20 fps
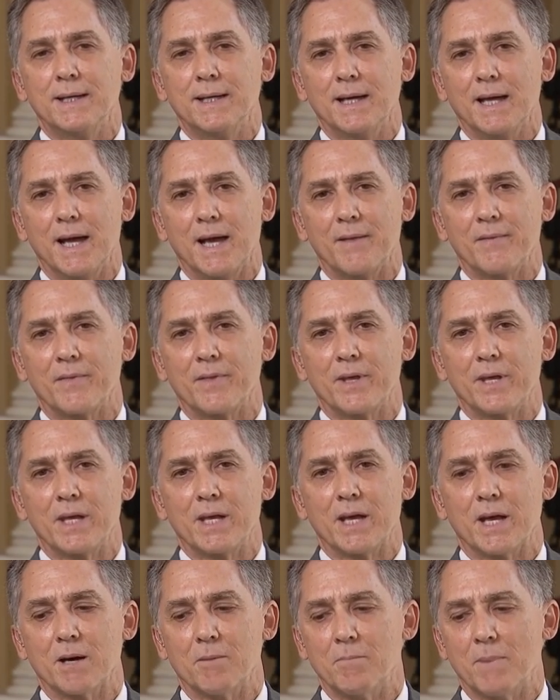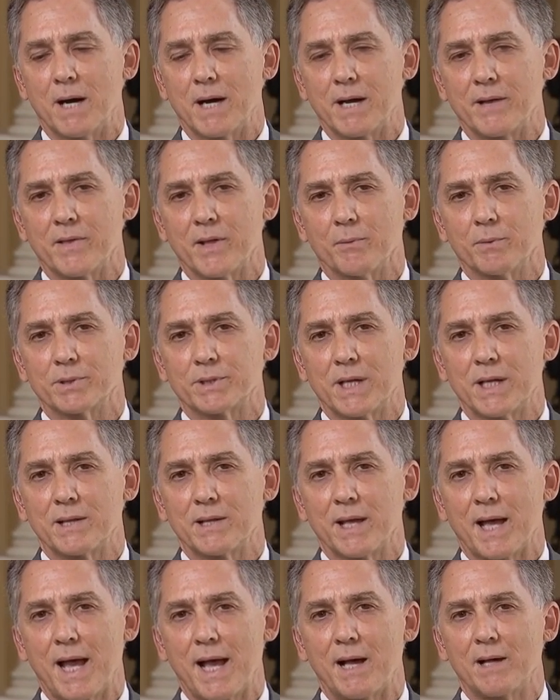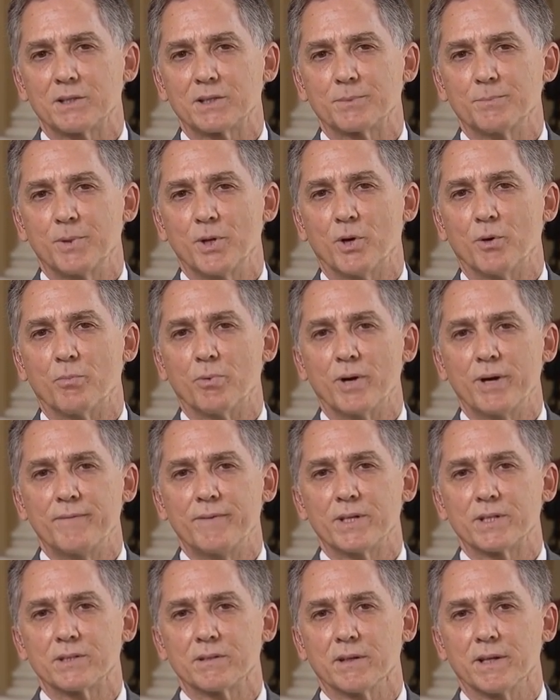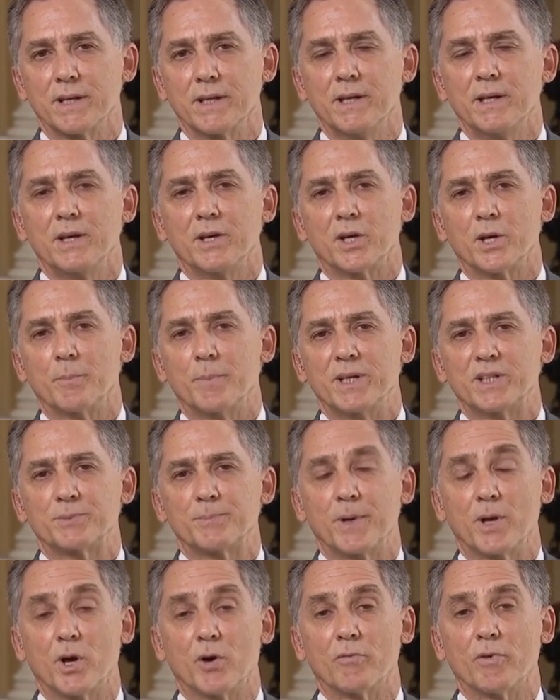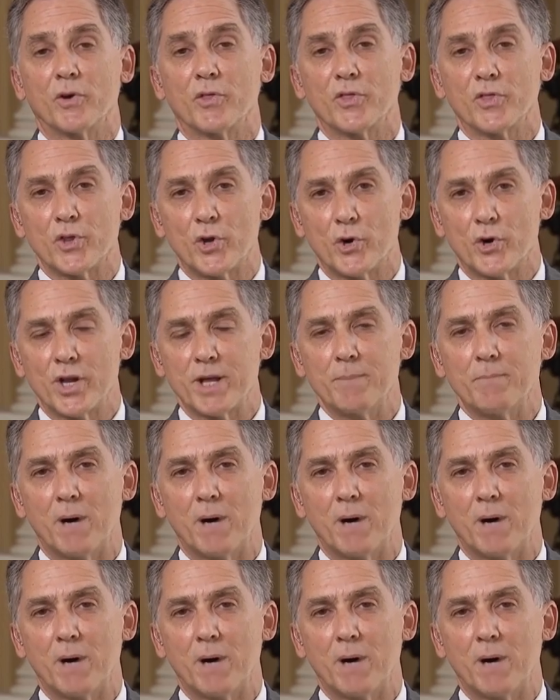And the uh, money that was in the House bill previously could be spent over 30